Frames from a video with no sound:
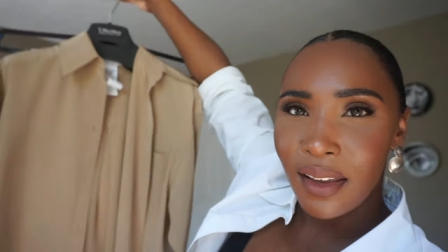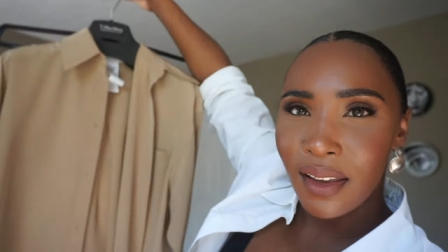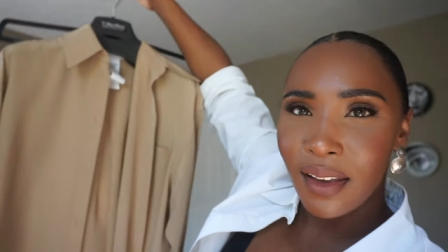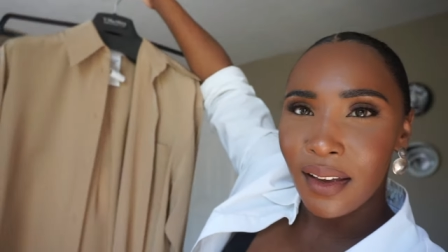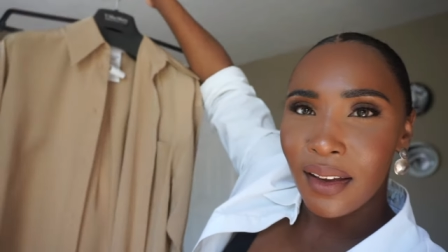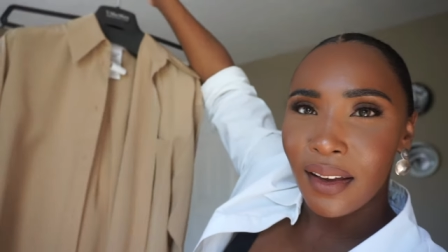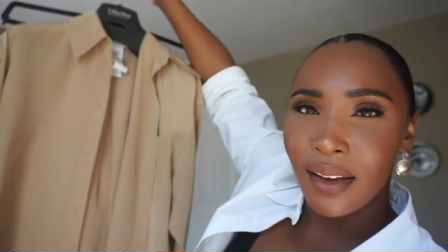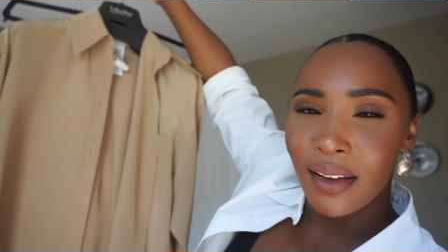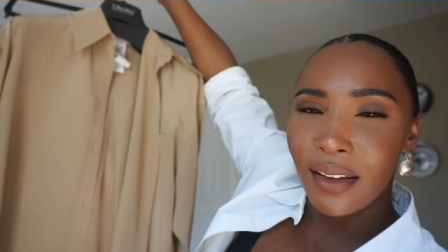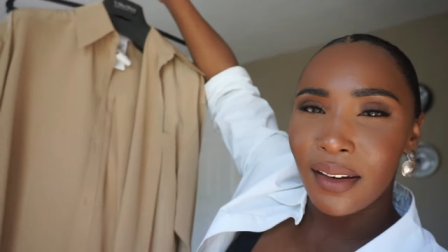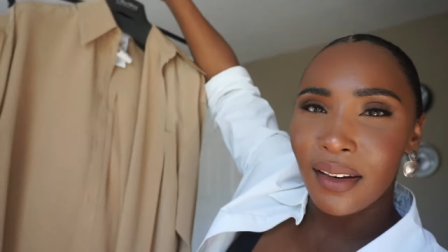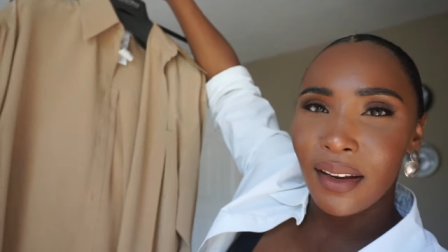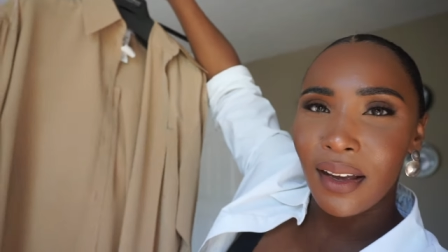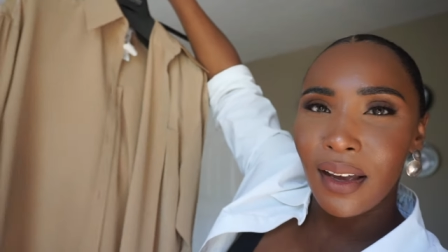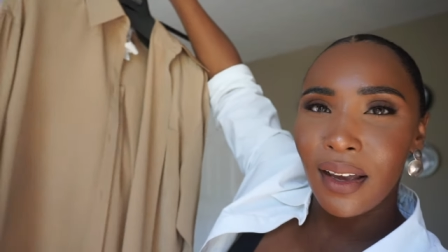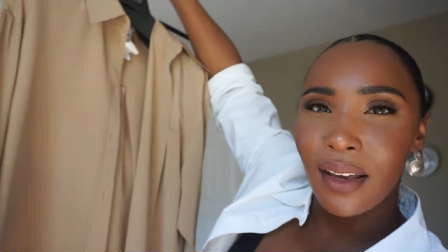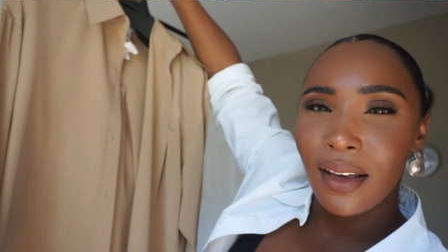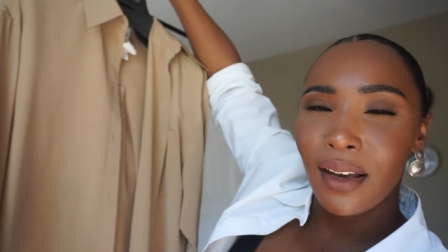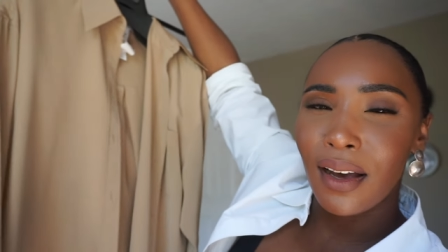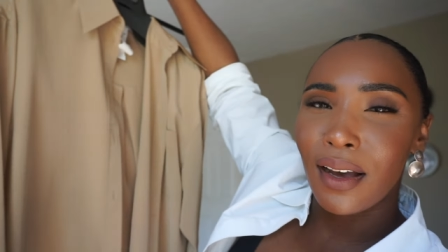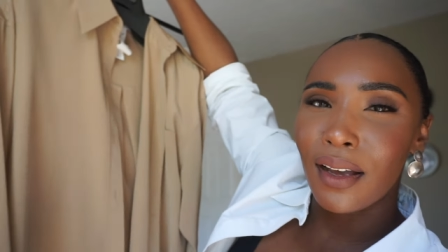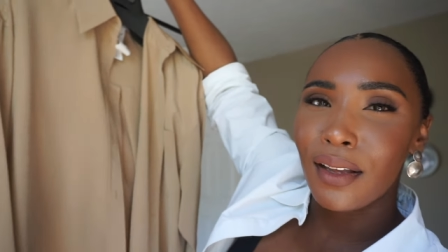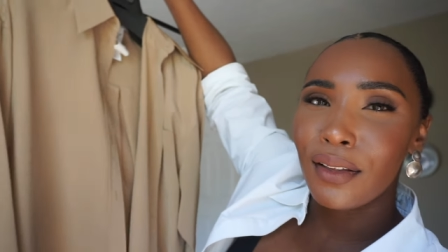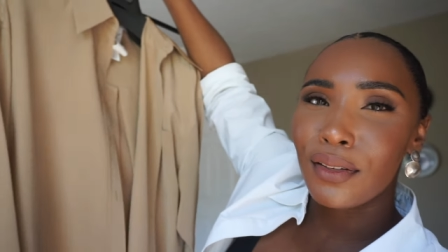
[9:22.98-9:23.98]
and I
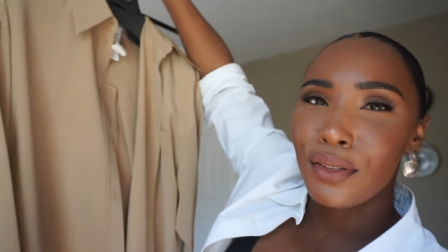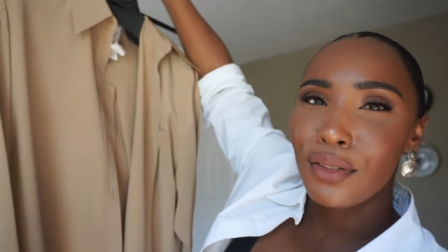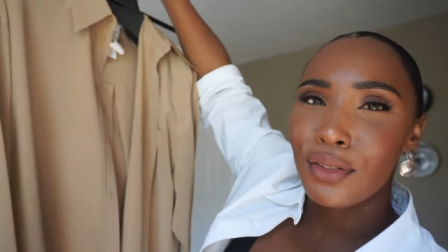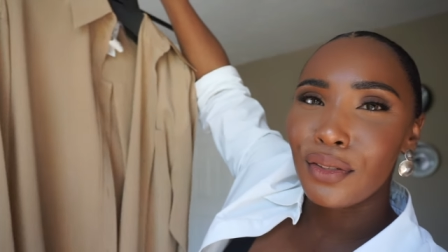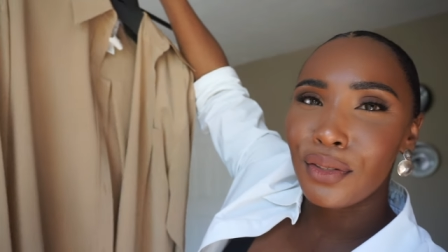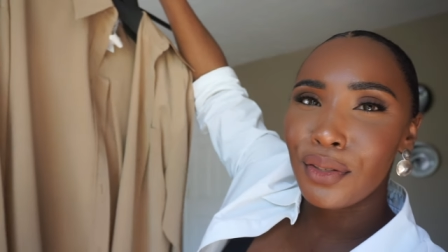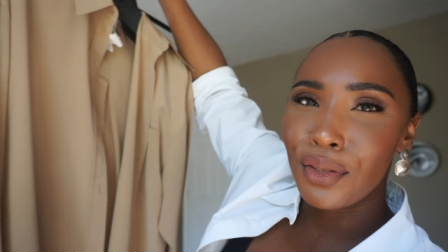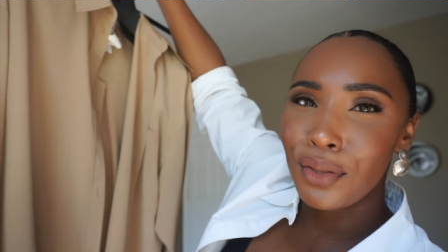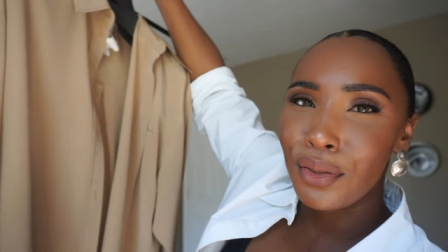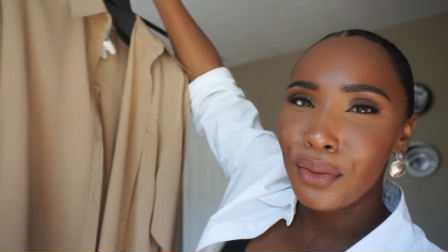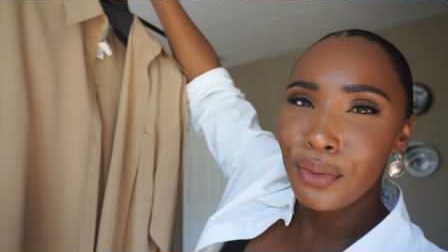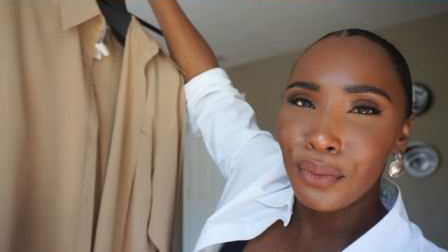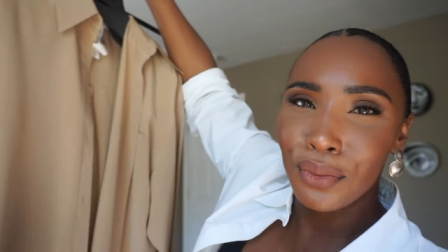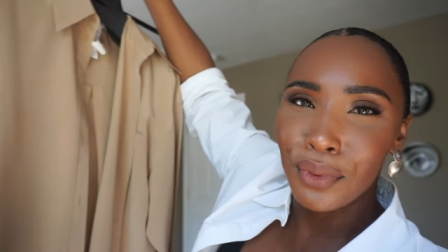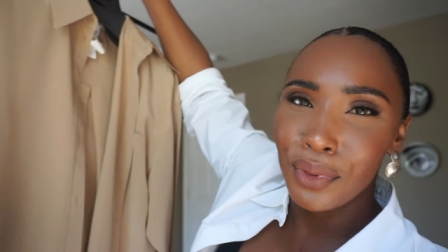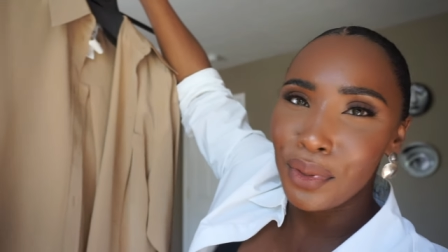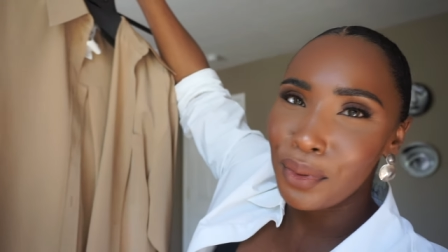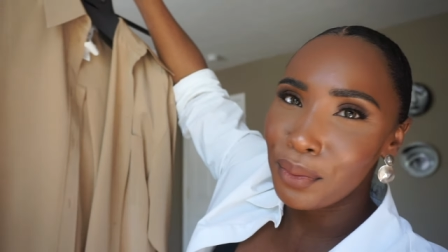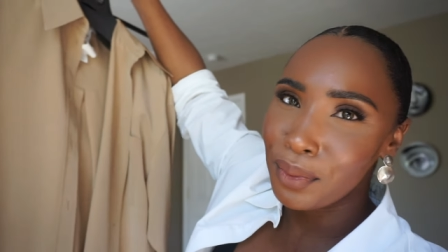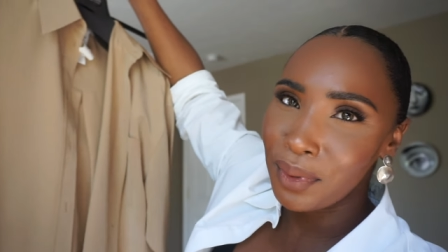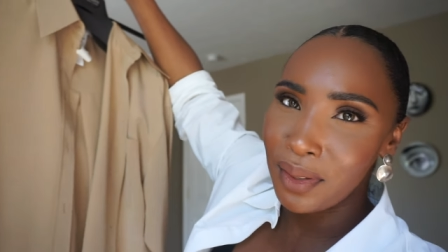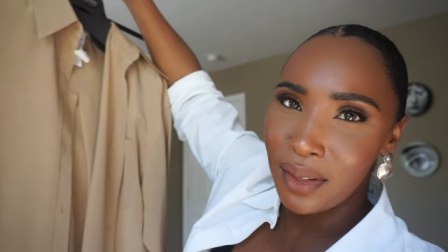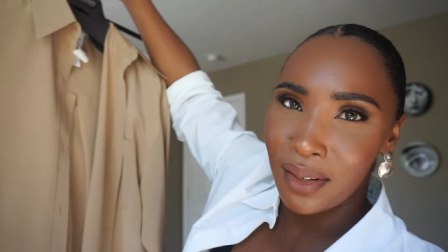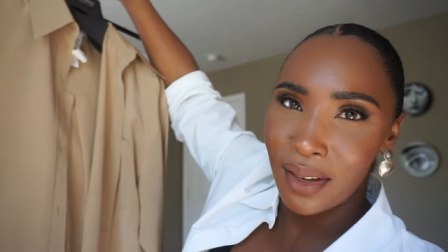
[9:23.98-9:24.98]
got two really
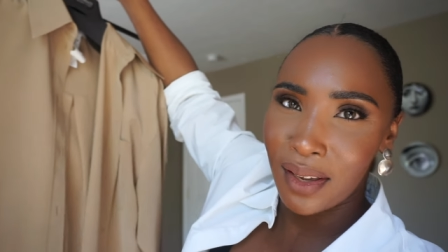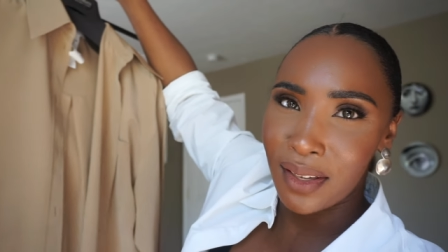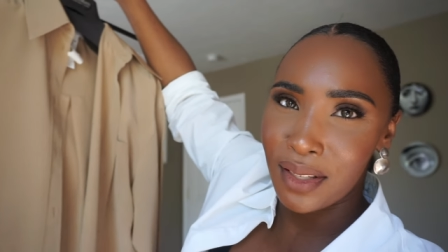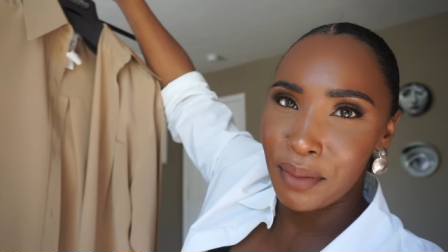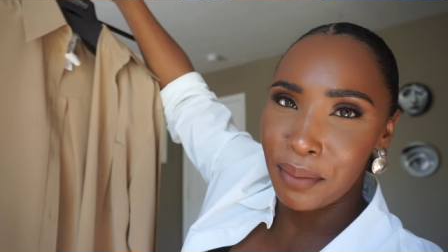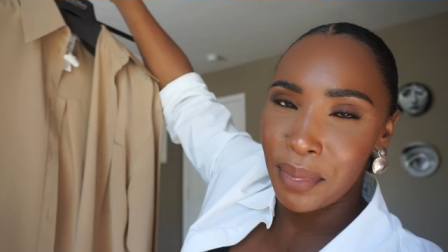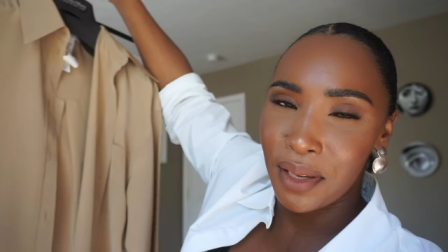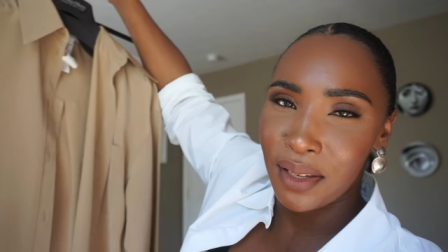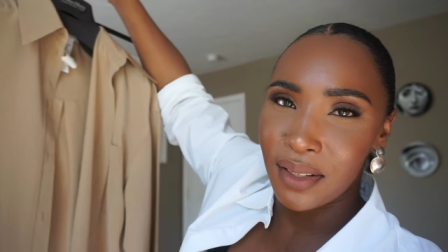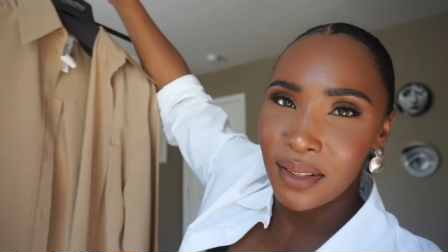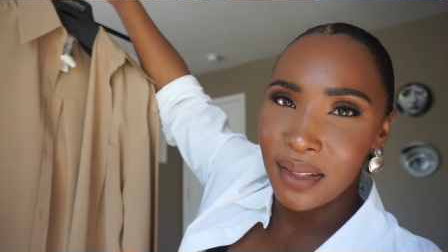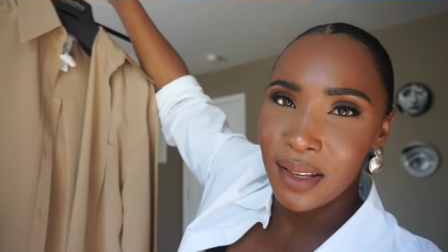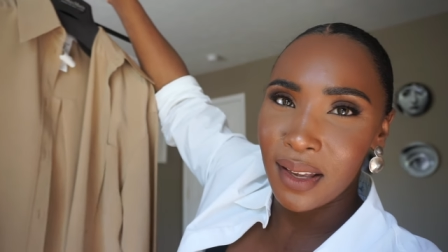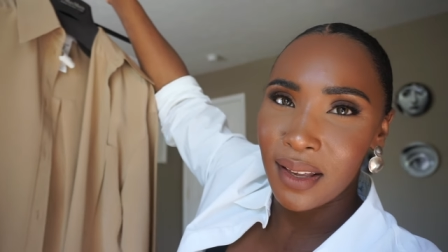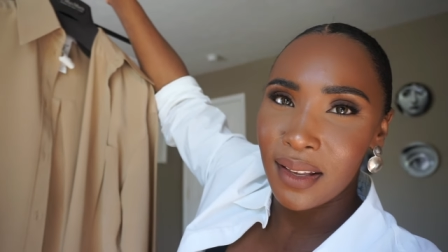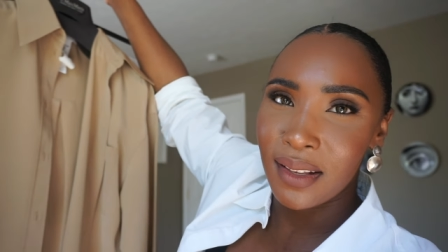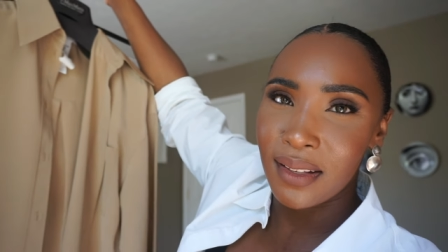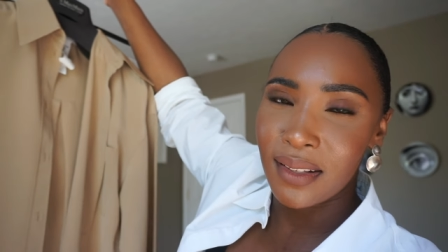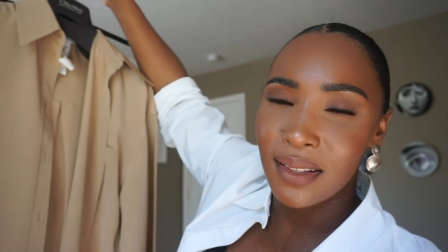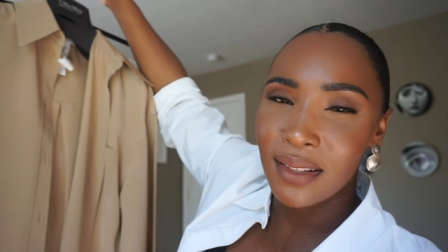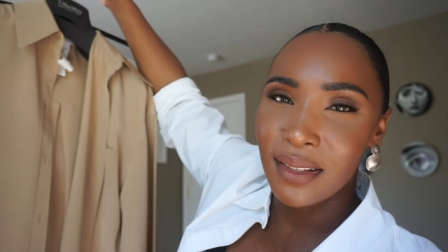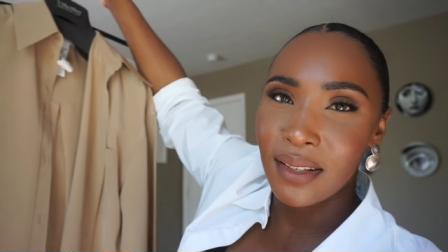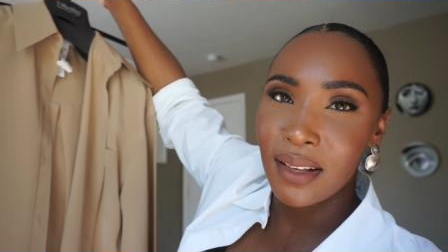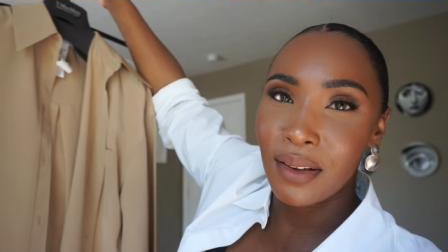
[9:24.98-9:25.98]
really nice
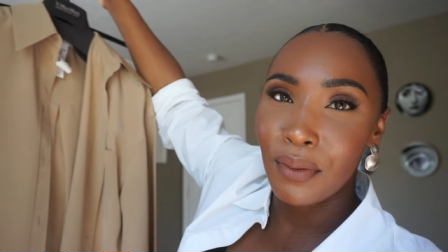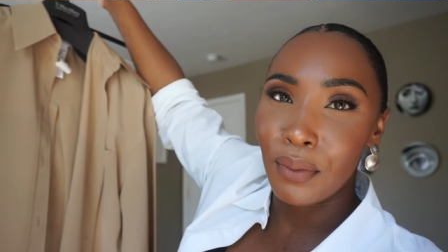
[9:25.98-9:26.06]
pieces